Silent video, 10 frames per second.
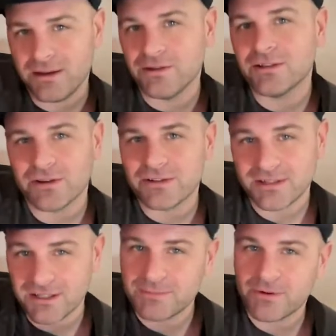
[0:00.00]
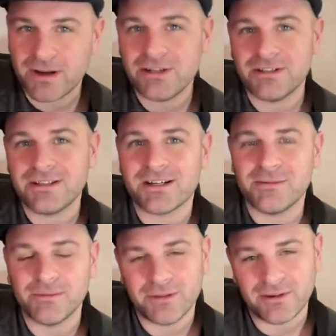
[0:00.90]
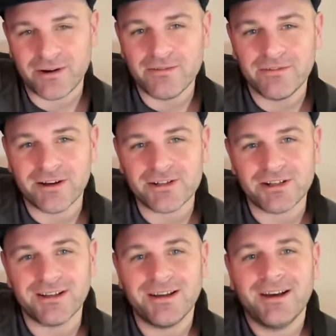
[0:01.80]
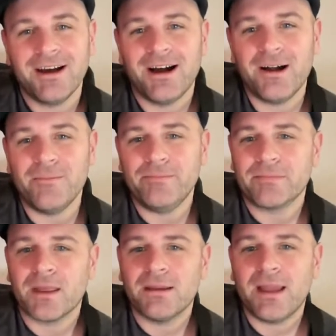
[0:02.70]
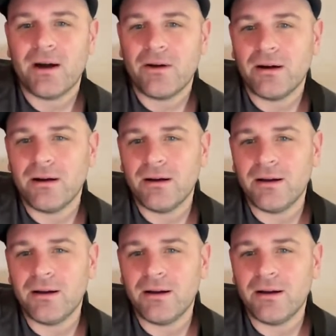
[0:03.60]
use those as inspiration to come up with your own version. Now,